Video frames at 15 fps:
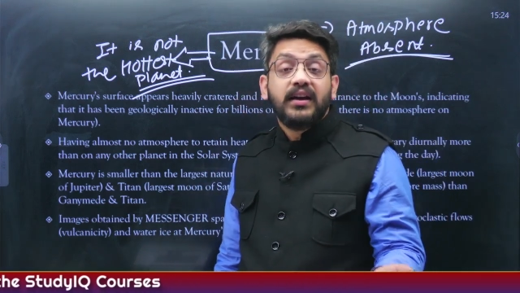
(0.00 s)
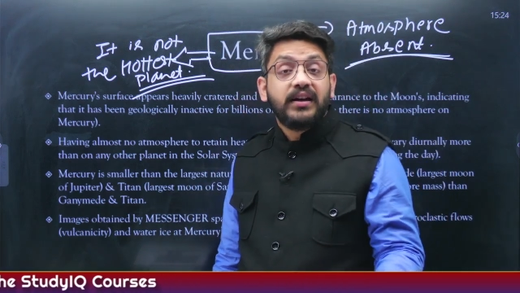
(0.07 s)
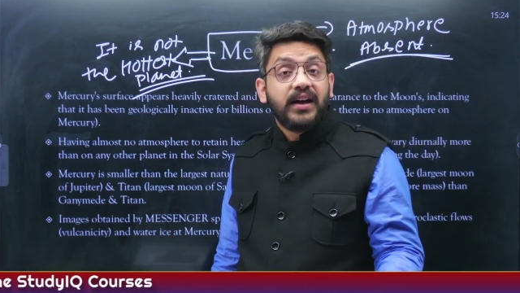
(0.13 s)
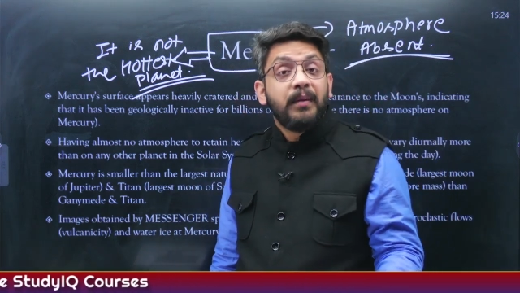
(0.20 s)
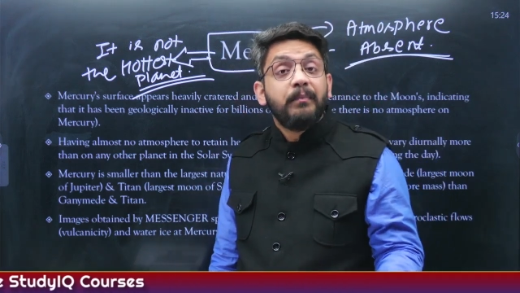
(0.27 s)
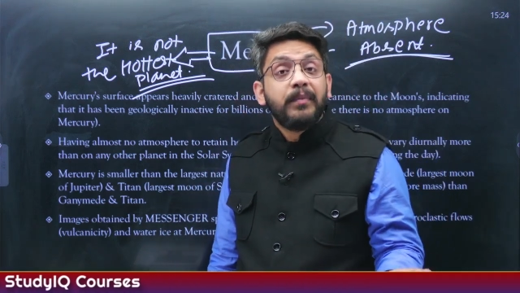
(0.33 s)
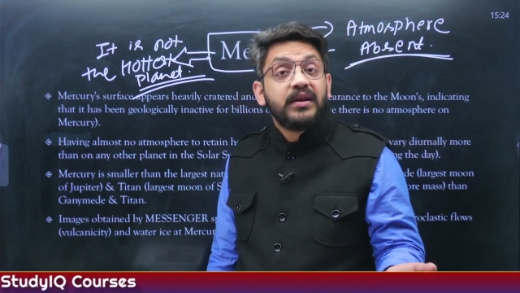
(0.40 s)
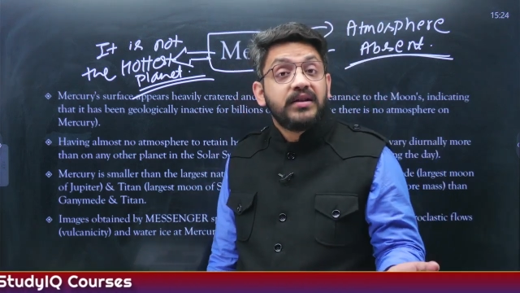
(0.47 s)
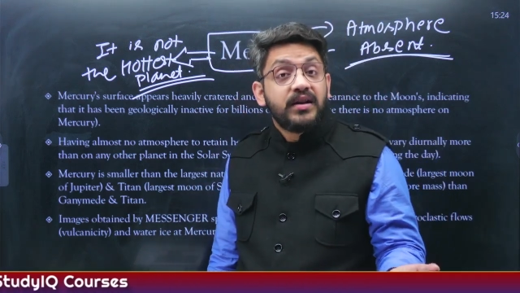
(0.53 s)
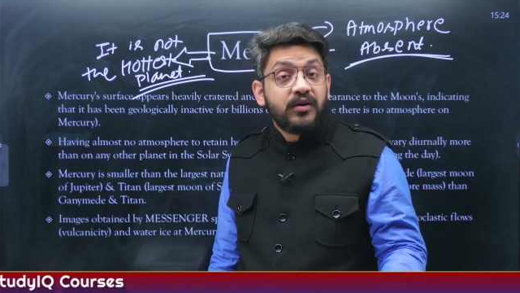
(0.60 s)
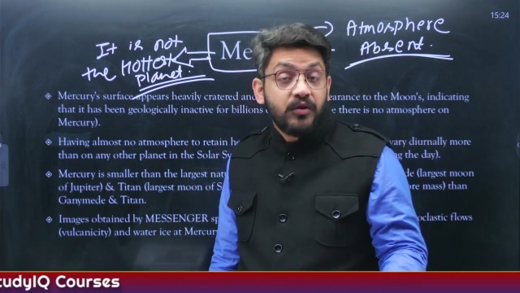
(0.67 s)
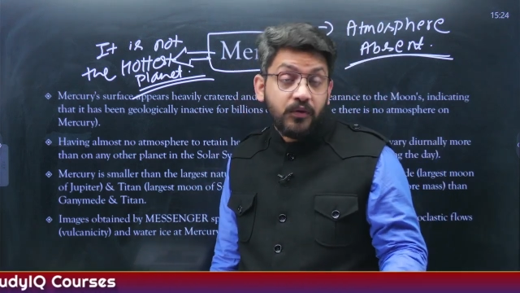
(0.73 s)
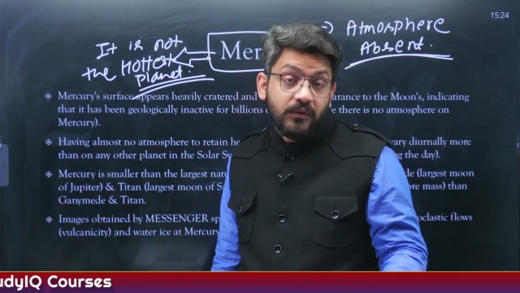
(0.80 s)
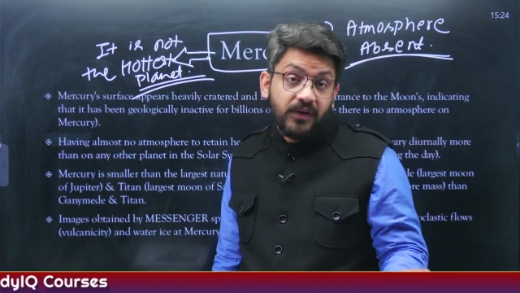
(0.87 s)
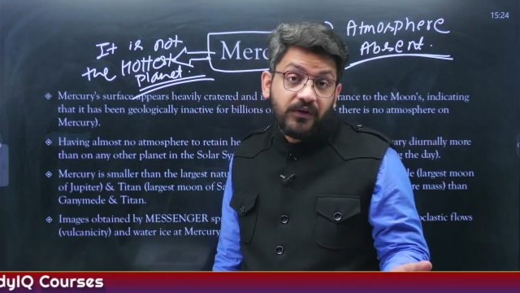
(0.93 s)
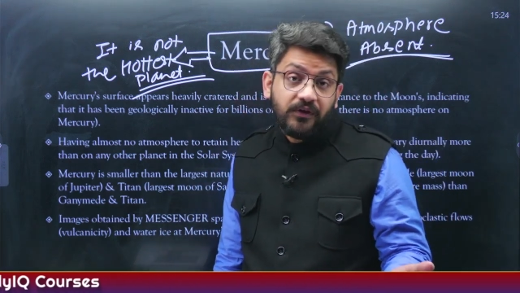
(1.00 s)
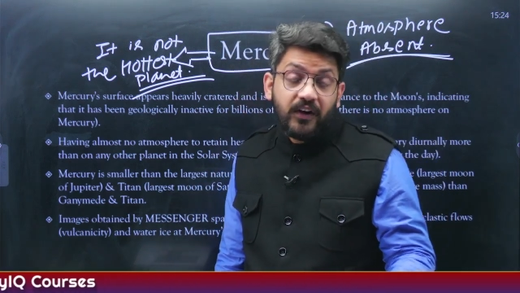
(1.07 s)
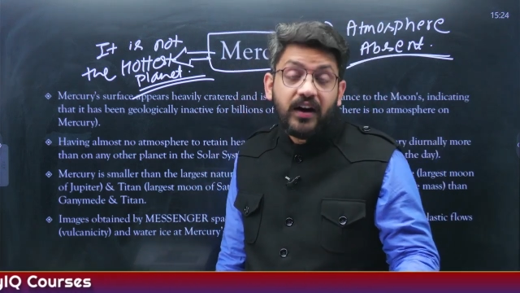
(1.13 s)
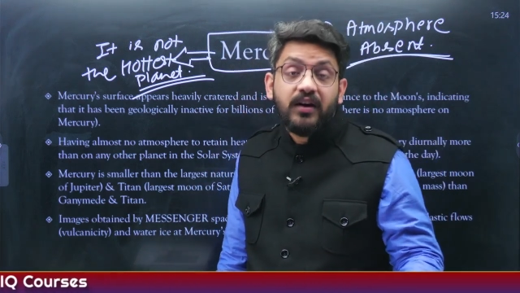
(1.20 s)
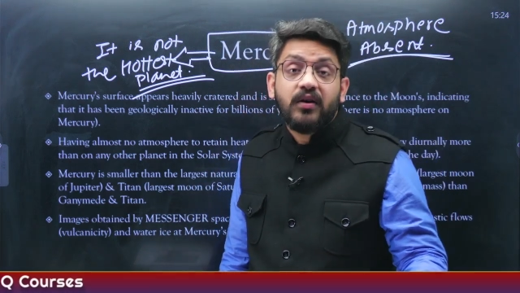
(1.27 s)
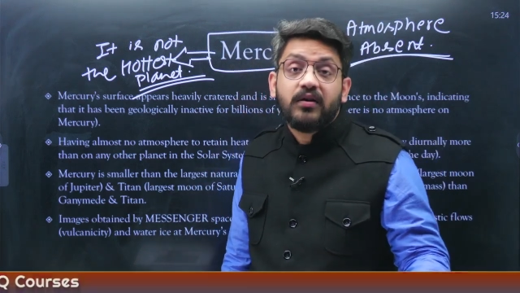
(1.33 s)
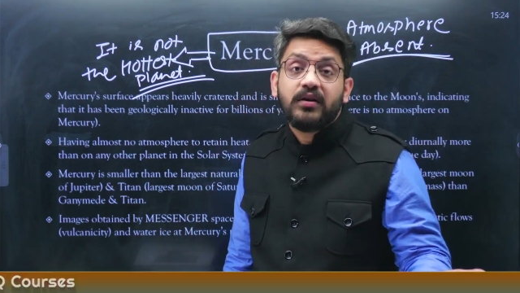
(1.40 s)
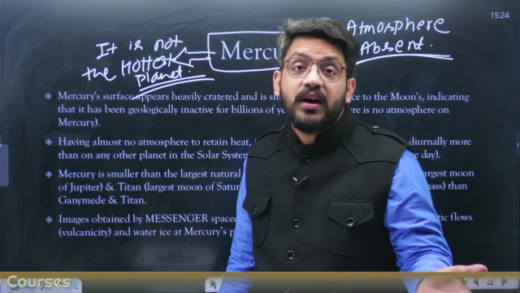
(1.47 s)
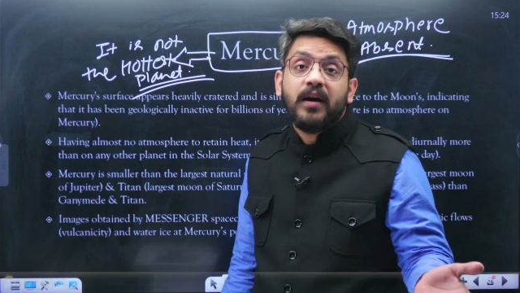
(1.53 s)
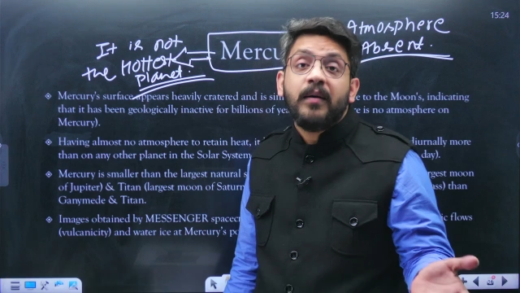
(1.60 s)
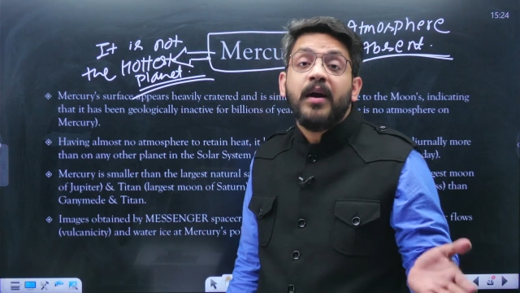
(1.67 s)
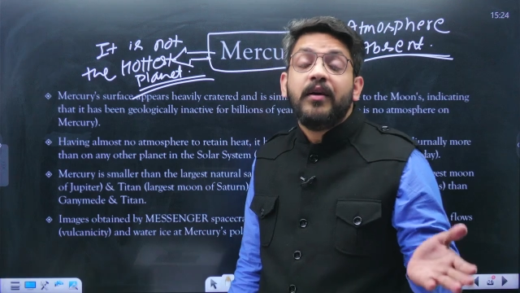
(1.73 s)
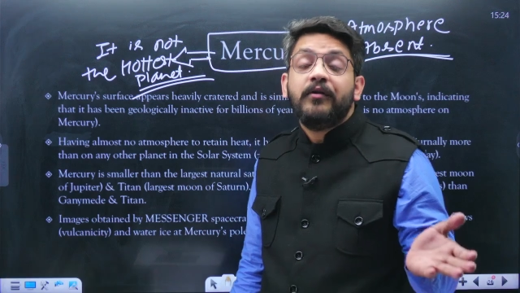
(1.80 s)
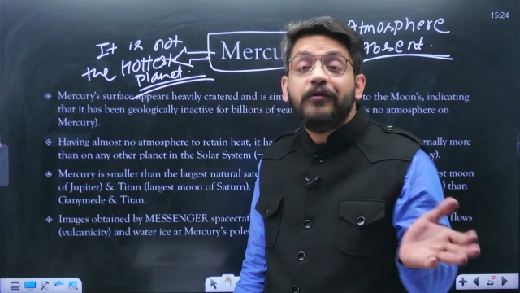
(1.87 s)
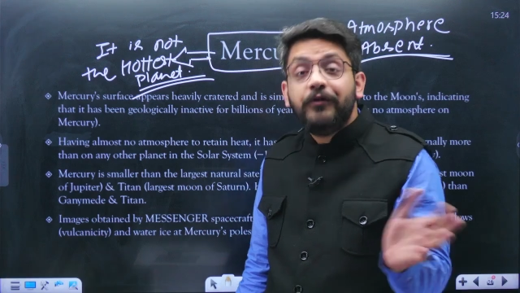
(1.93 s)
temperature you will find on the
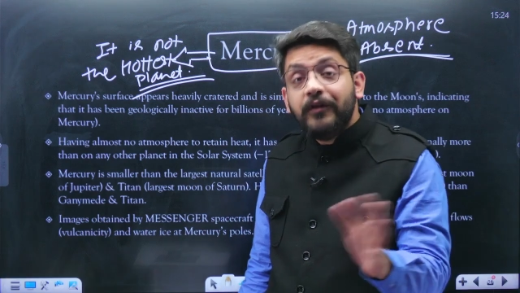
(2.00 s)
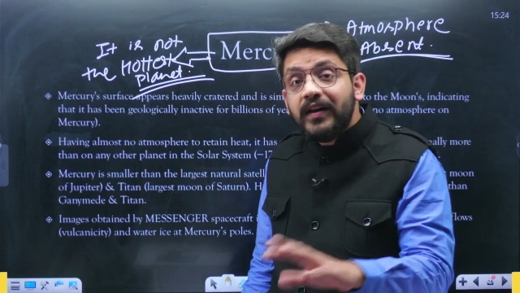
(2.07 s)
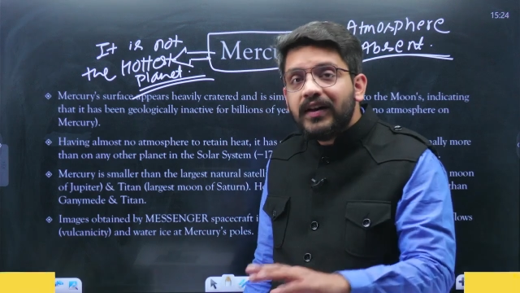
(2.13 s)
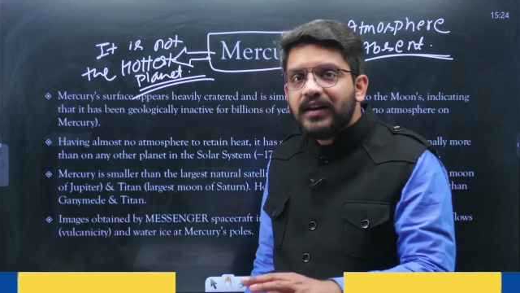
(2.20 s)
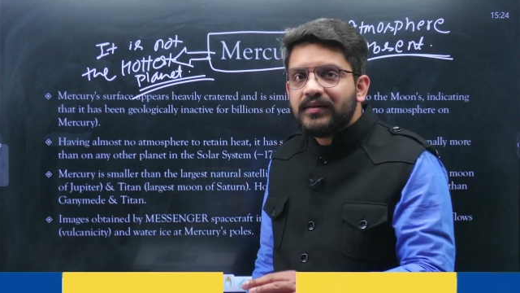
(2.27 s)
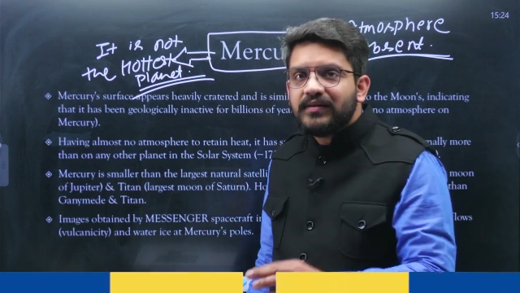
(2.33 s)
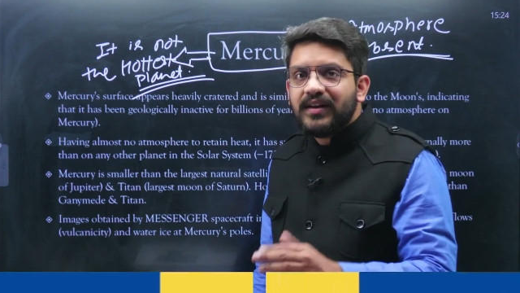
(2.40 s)
Venus,